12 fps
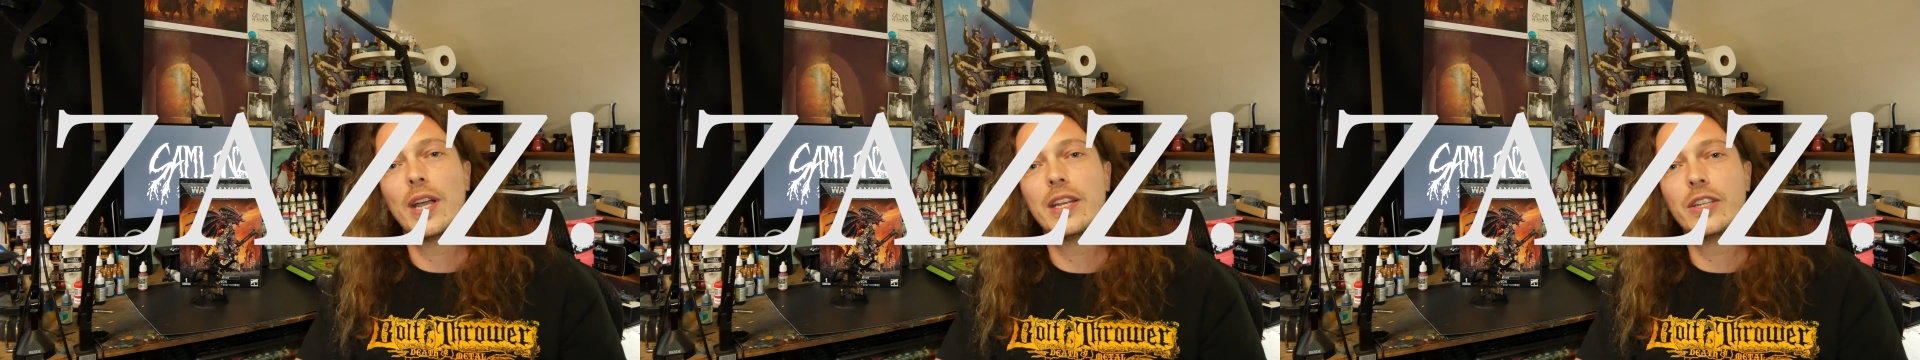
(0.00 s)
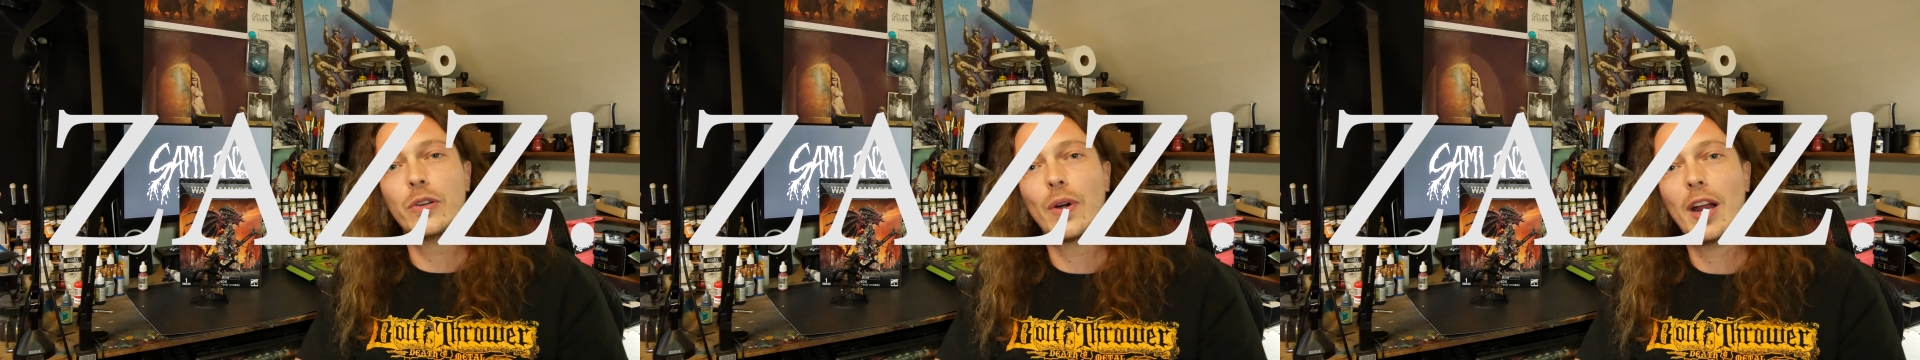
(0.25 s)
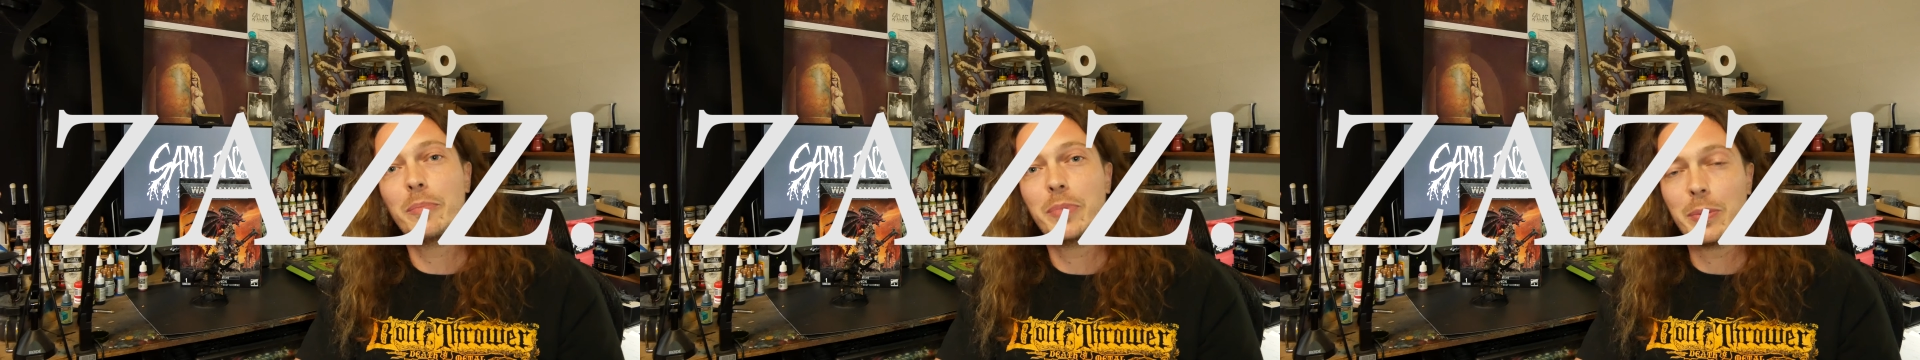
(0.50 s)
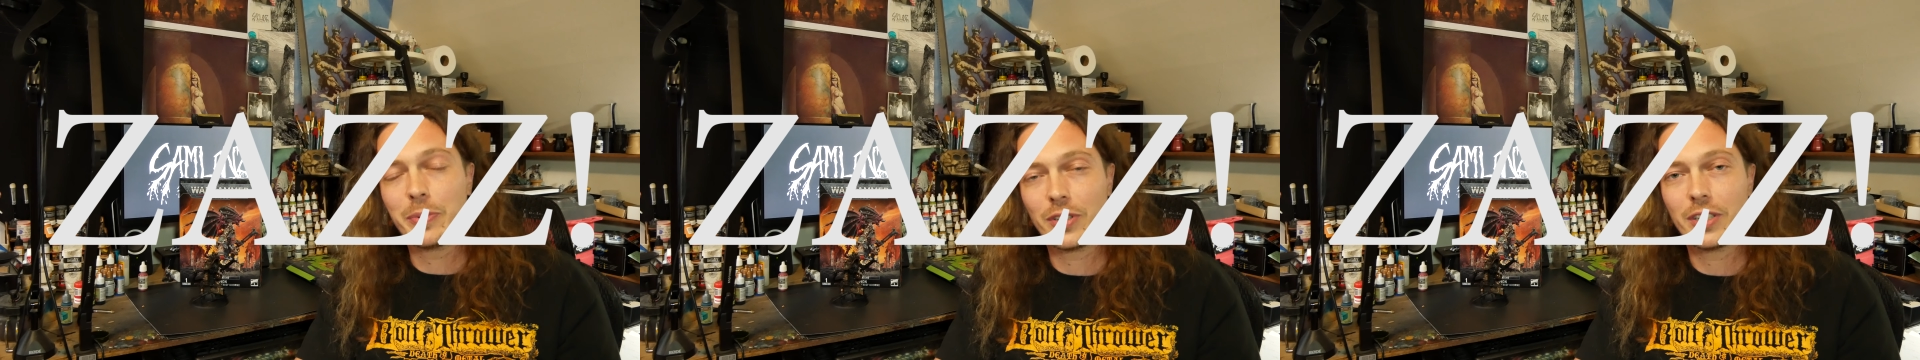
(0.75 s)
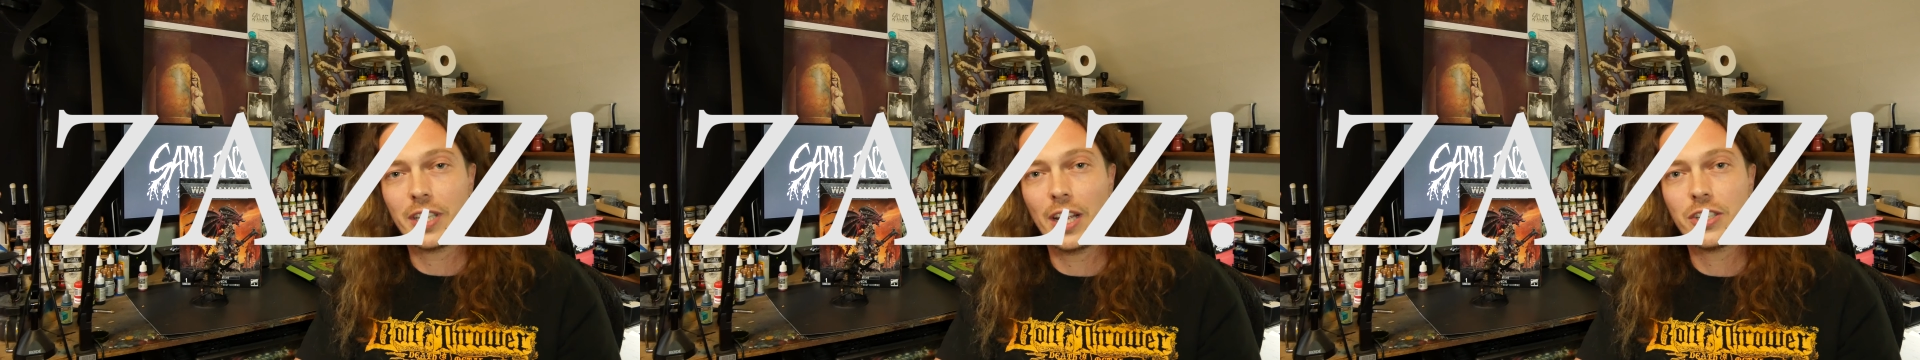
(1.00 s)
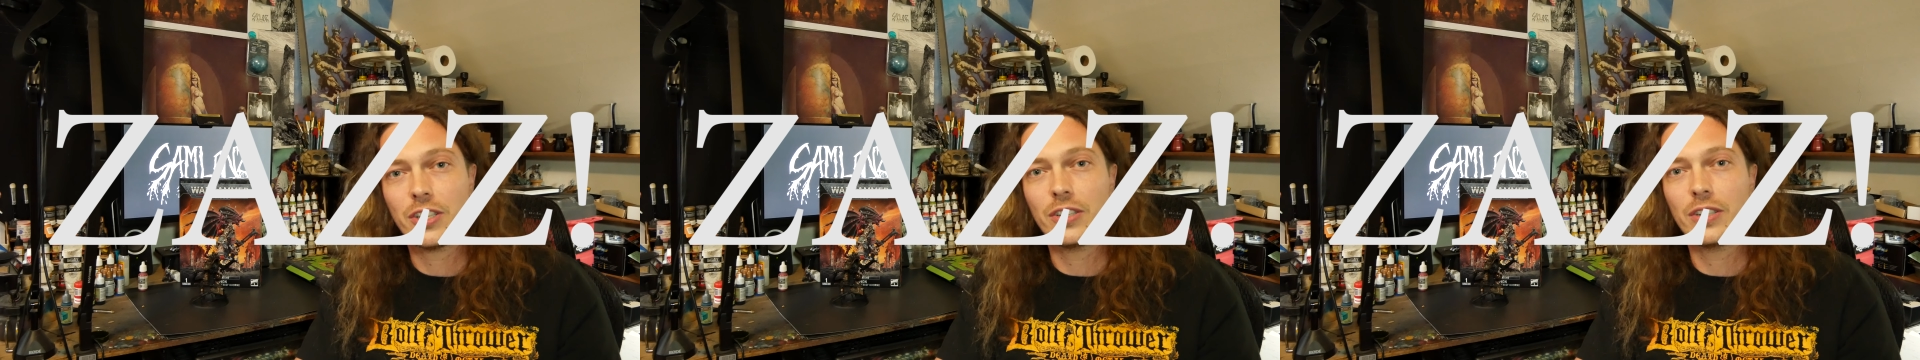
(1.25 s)
way to grab people's
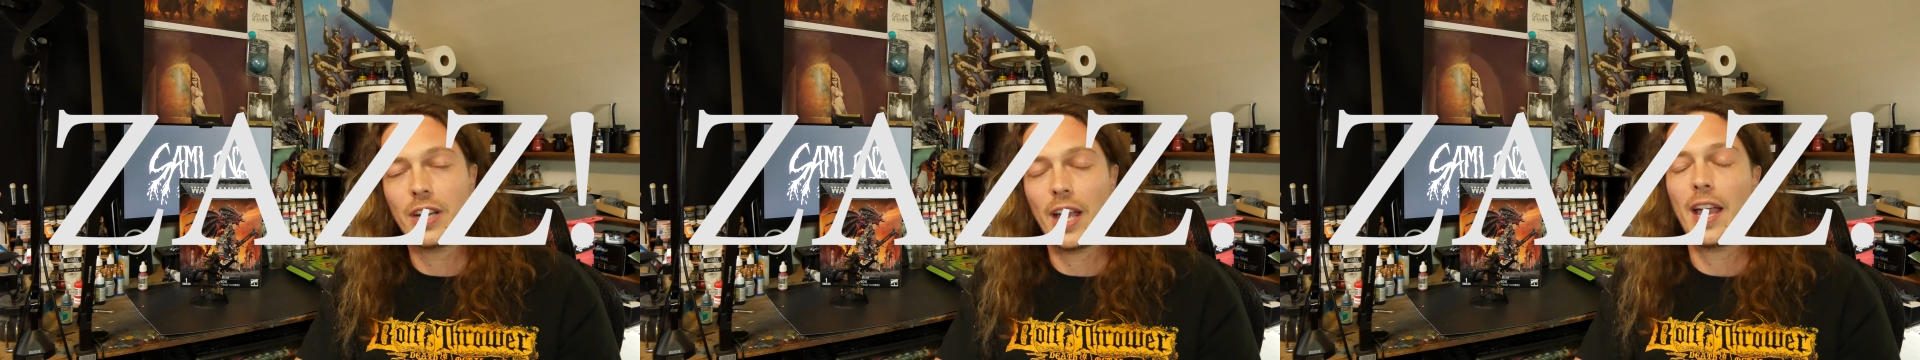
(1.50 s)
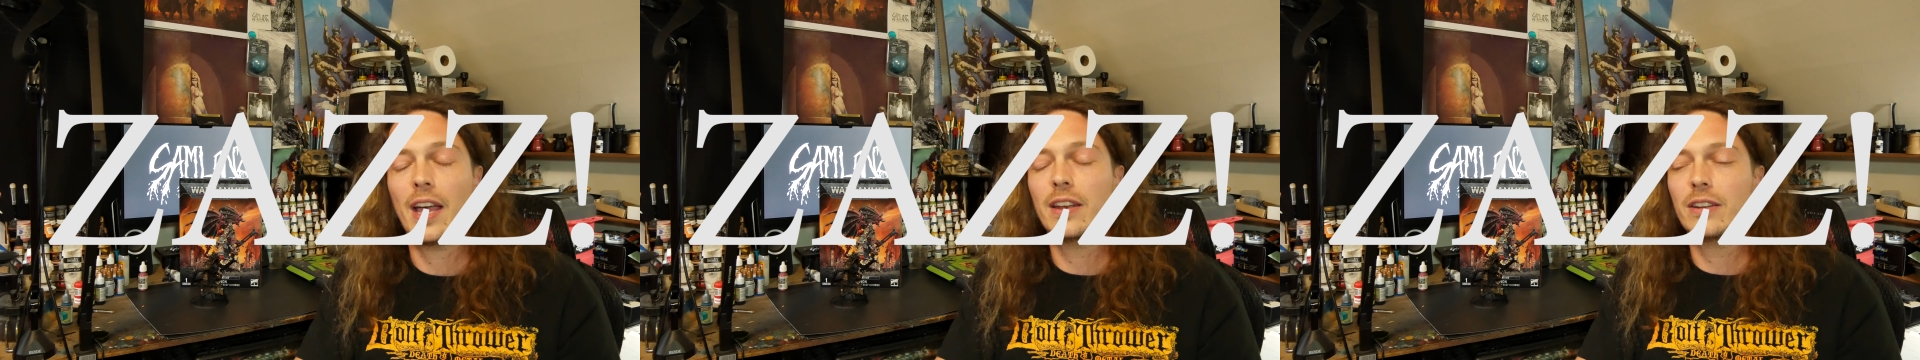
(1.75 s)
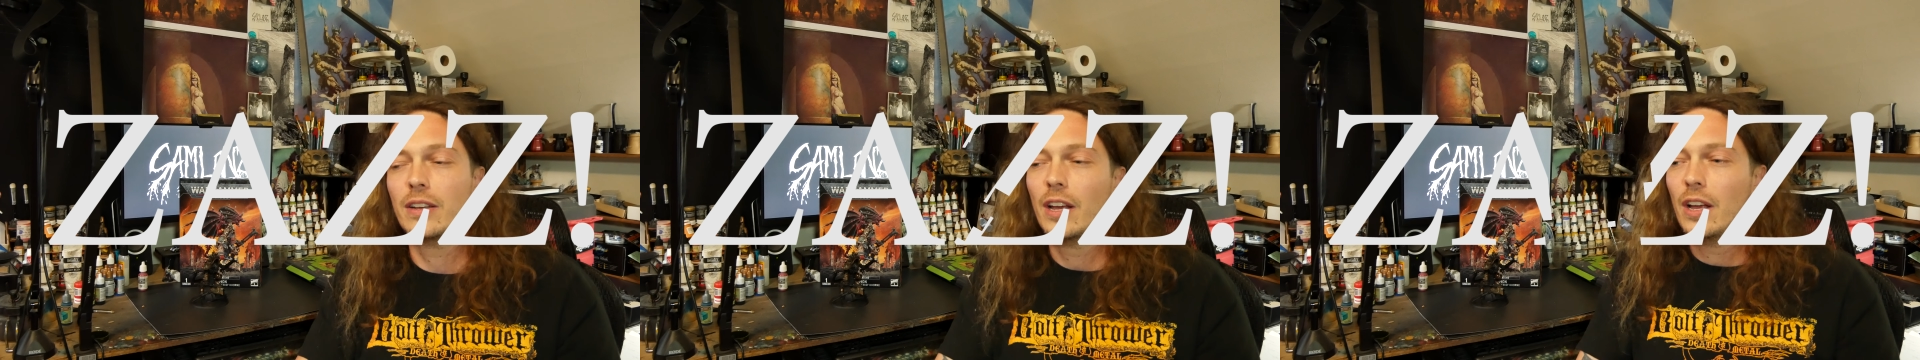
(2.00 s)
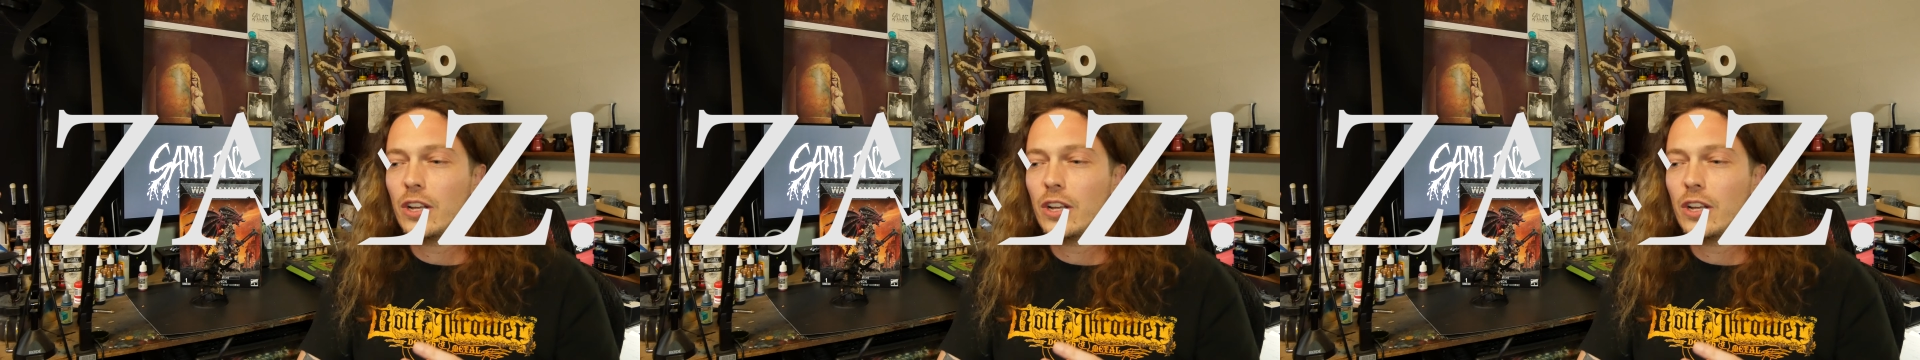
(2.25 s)
attention and